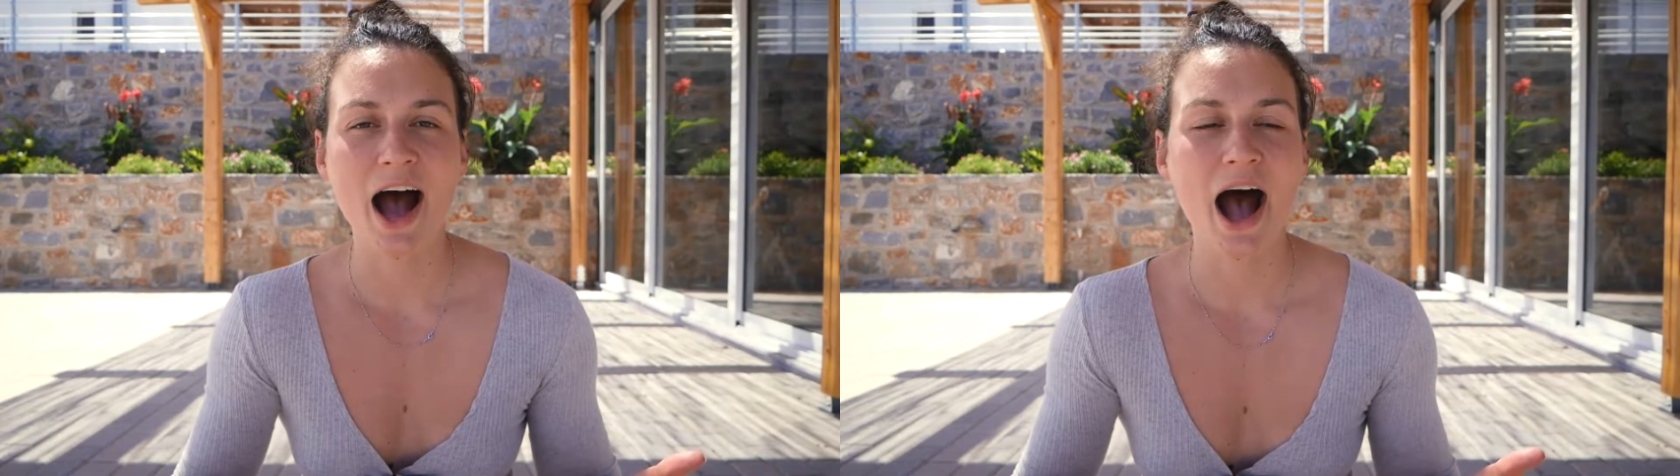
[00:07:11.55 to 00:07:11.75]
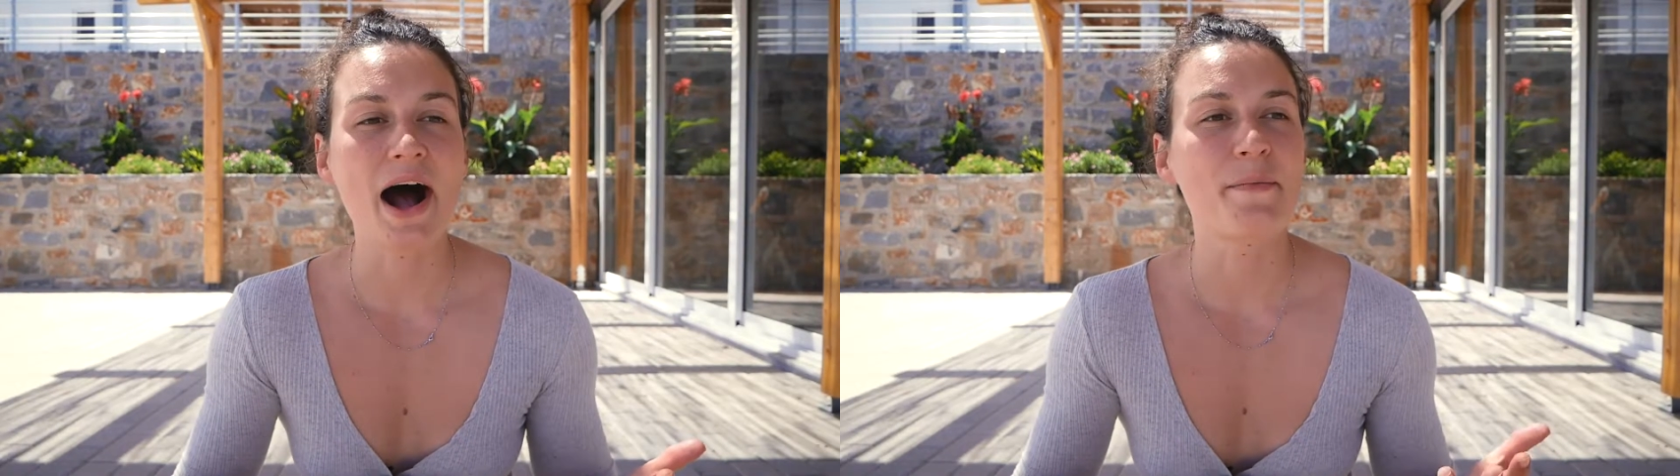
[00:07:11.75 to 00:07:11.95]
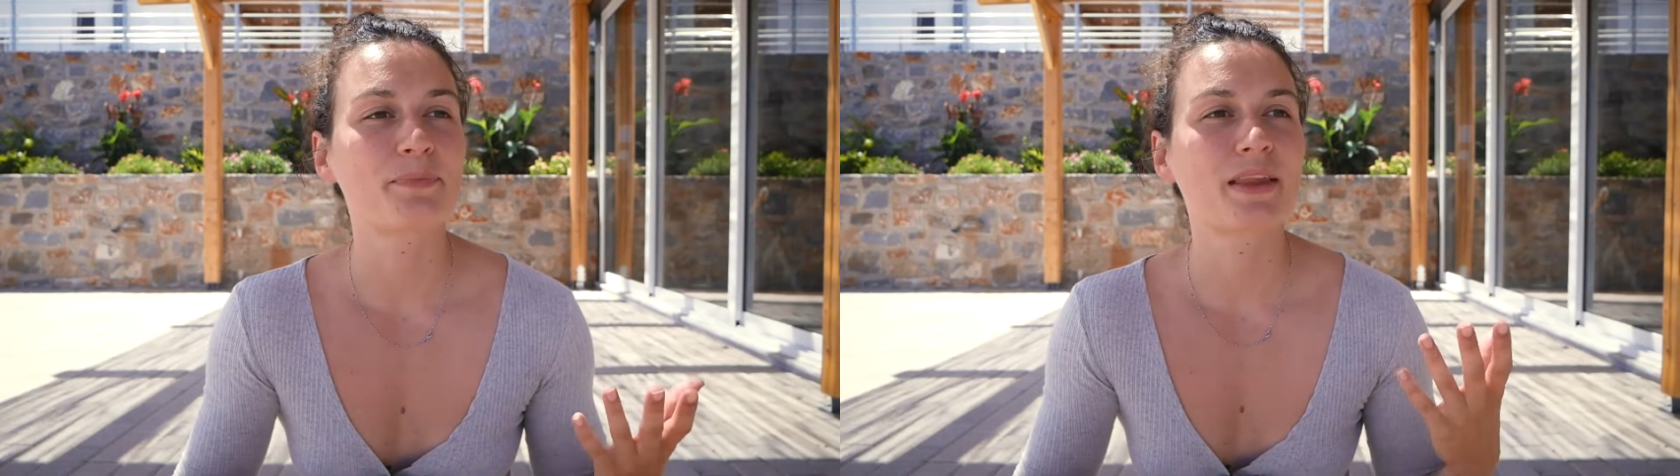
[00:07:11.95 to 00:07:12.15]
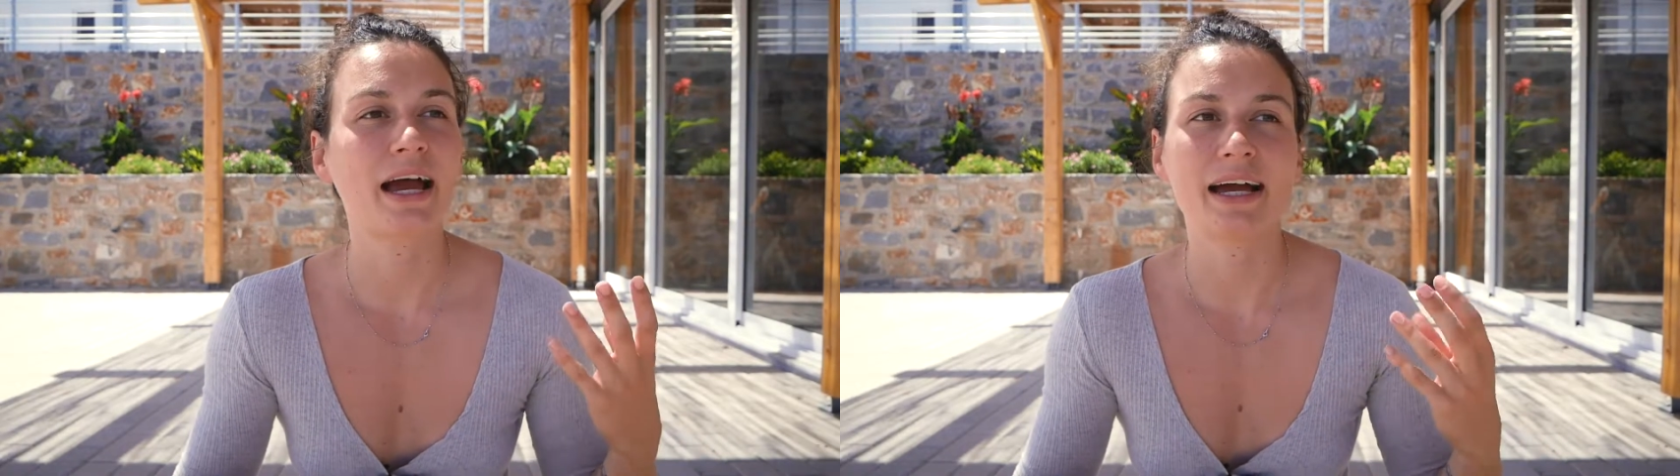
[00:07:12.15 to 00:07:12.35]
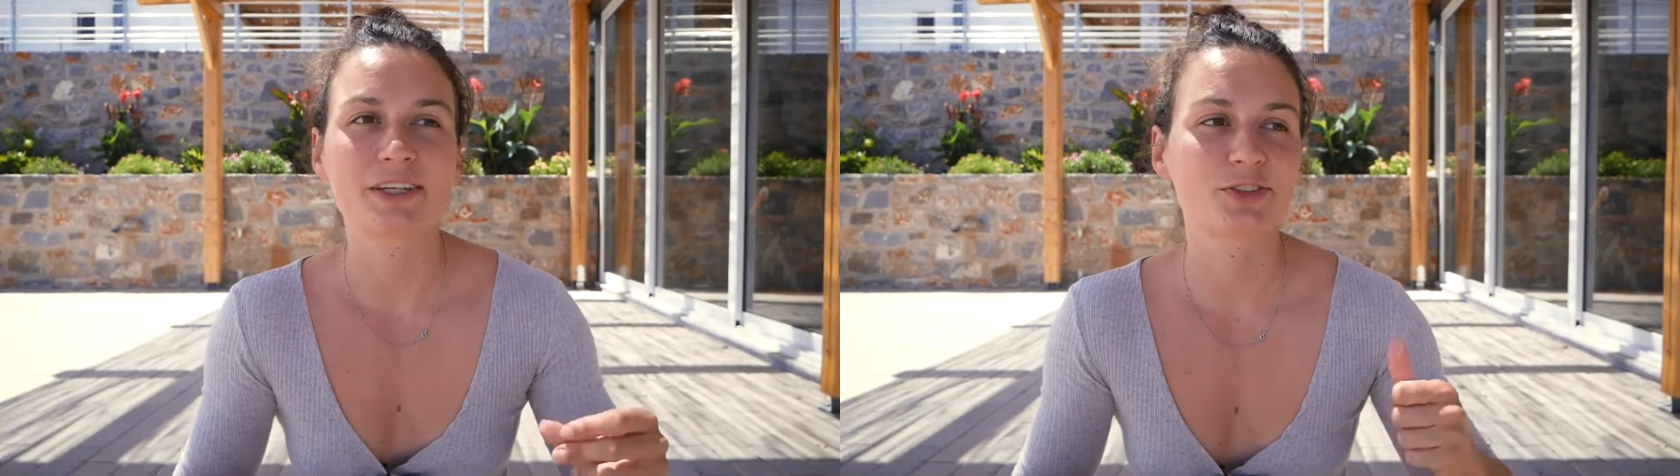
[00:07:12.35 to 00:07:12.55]

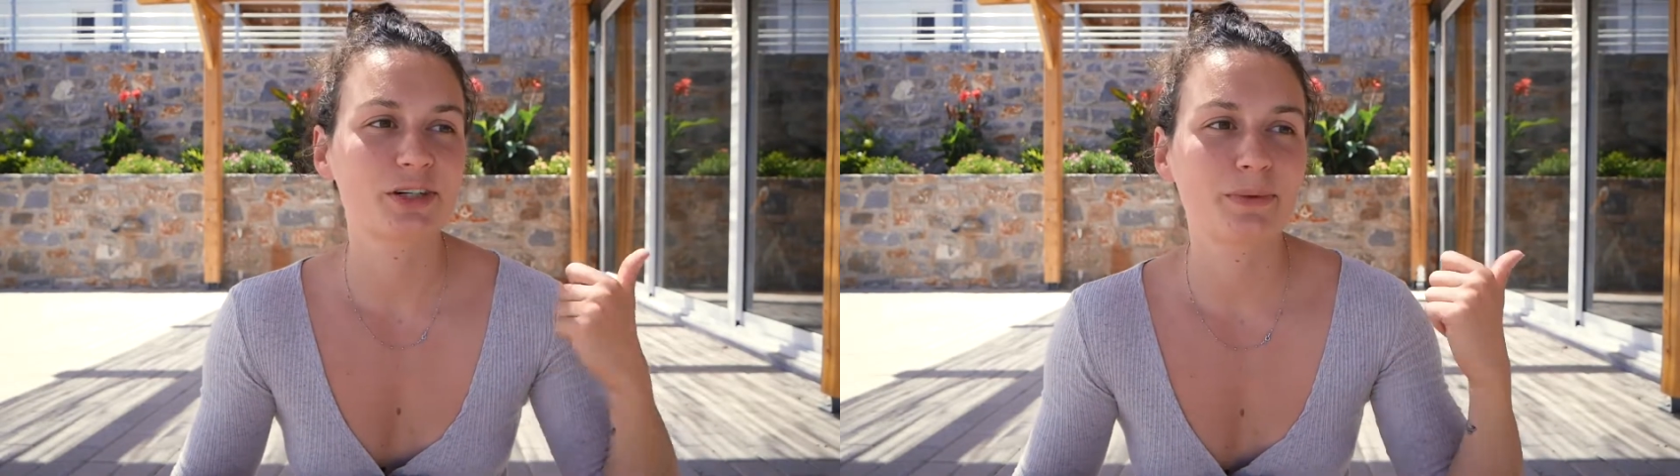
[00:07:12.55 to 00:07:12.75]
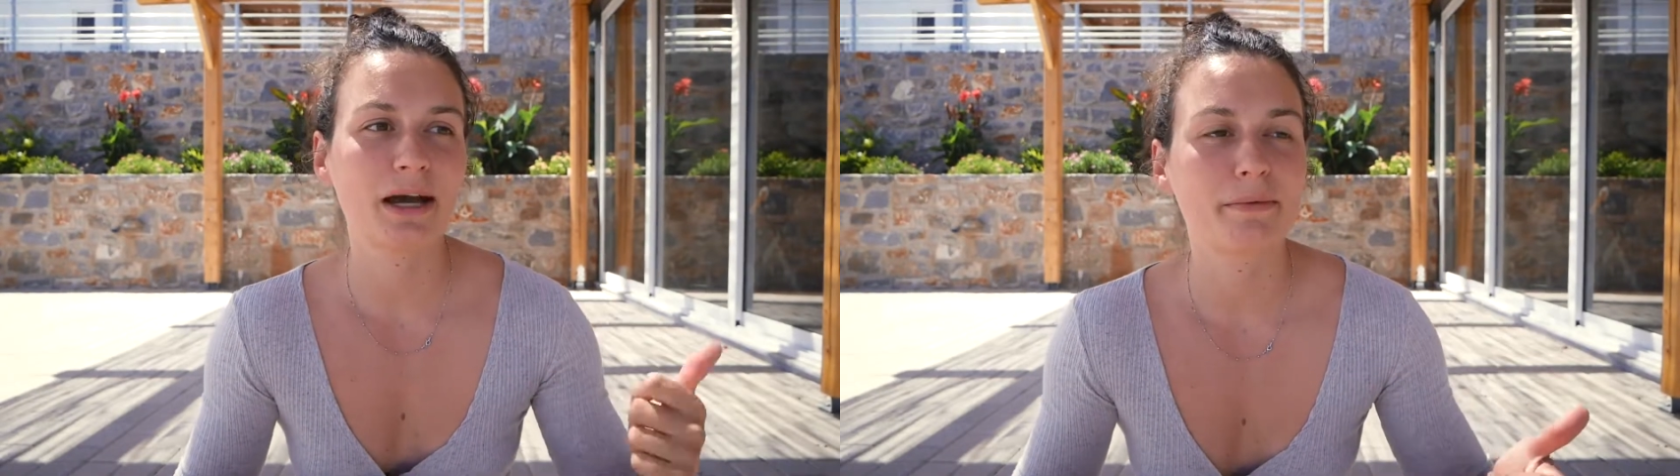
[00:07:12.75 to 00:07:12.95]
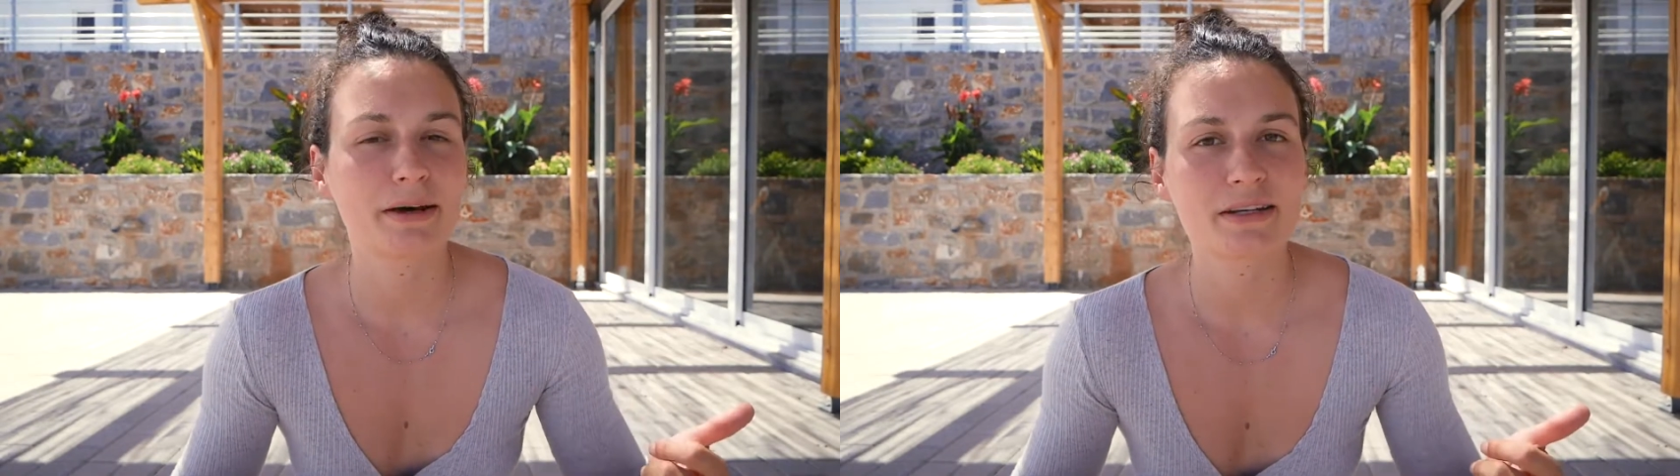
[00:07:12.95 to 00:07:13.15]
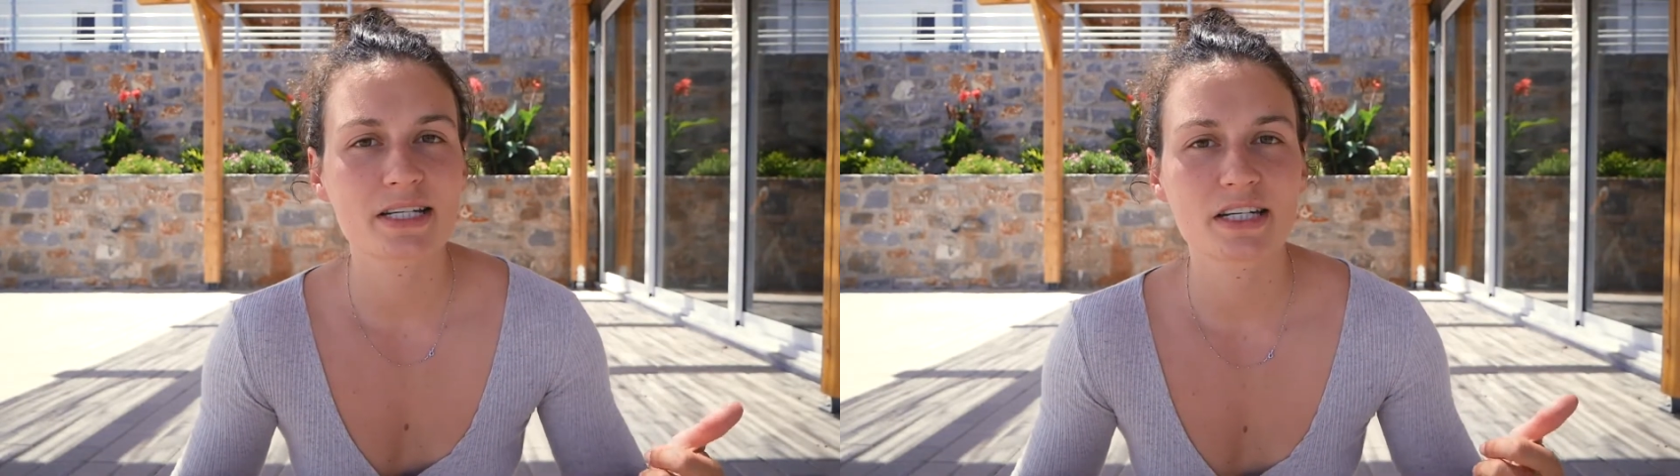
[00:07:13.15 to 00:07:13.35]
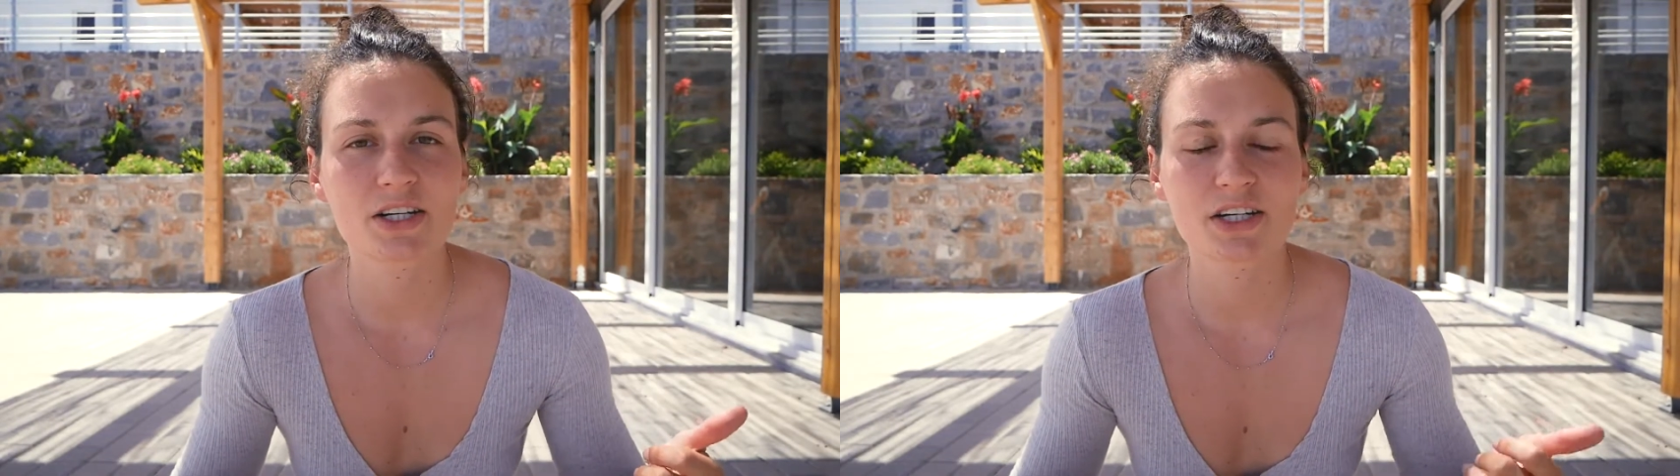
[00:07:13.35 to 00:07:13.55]
I straight away went
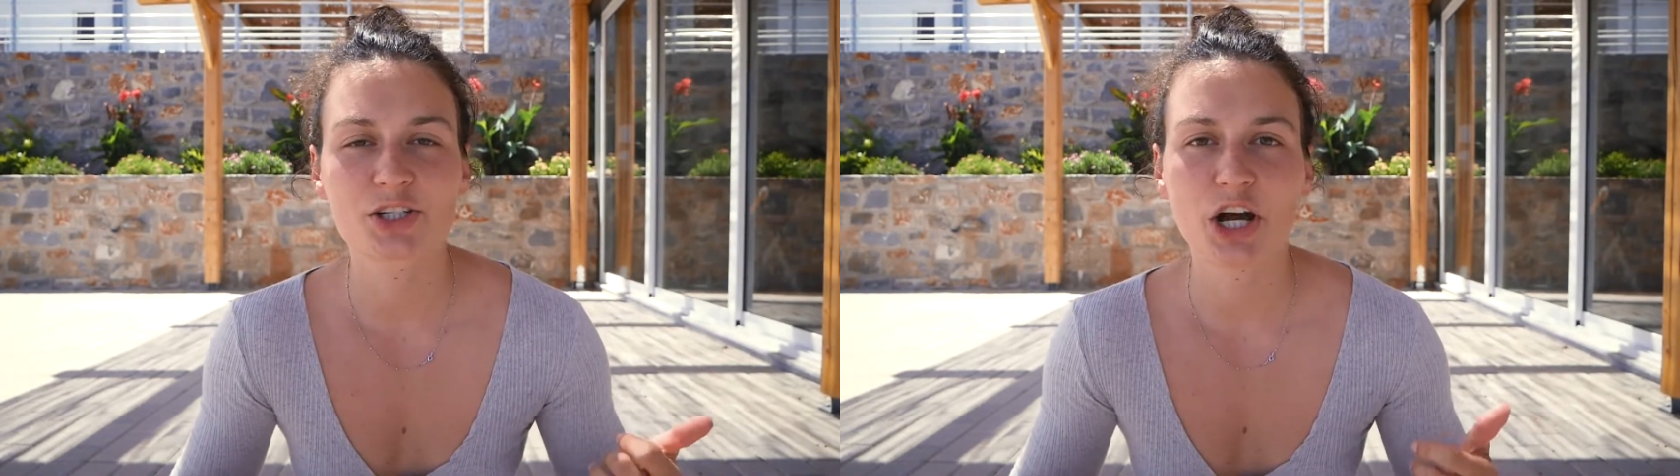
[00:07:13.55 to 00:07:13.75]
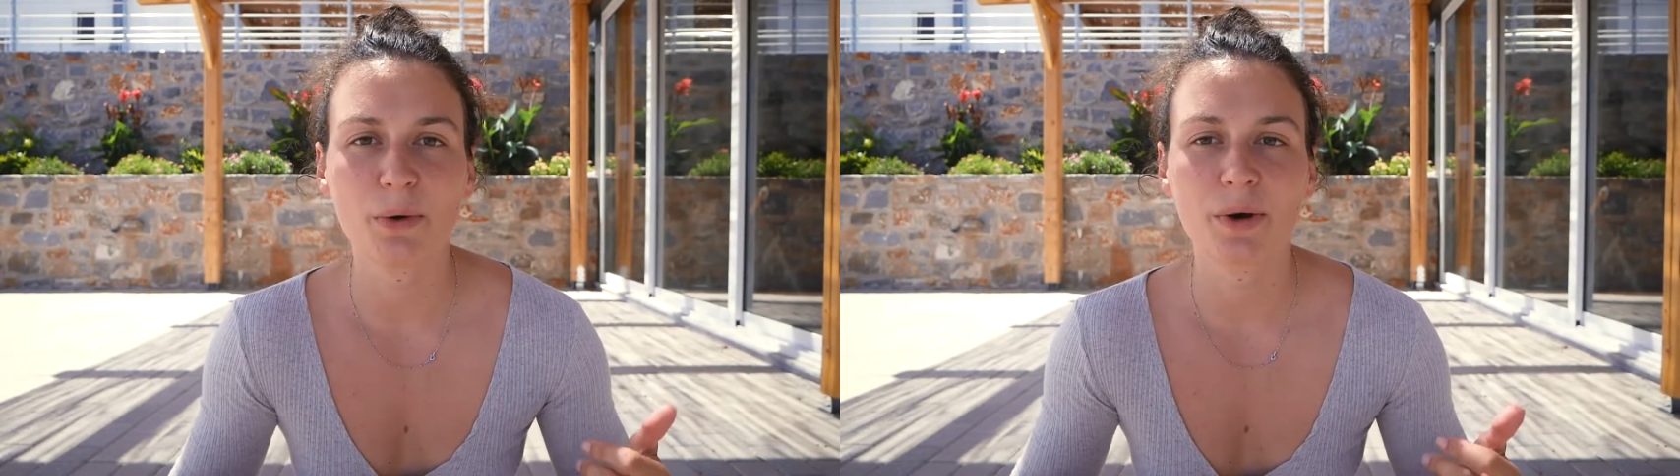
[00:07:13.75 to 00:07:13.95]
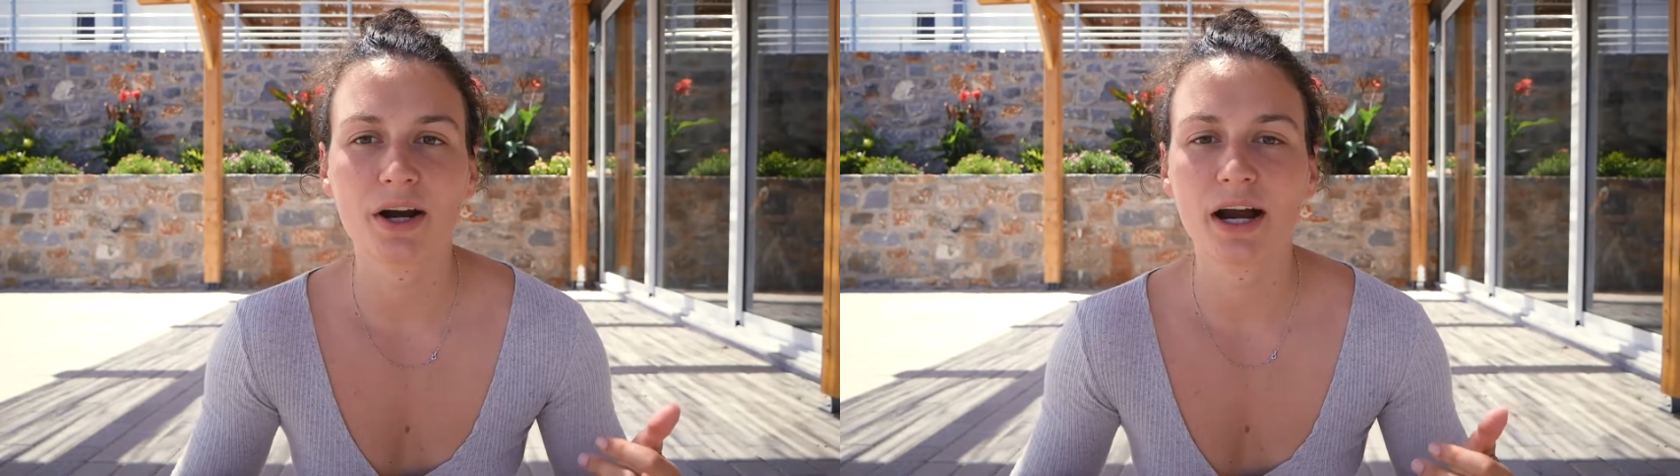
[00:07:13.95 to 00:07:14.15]
and took a shower.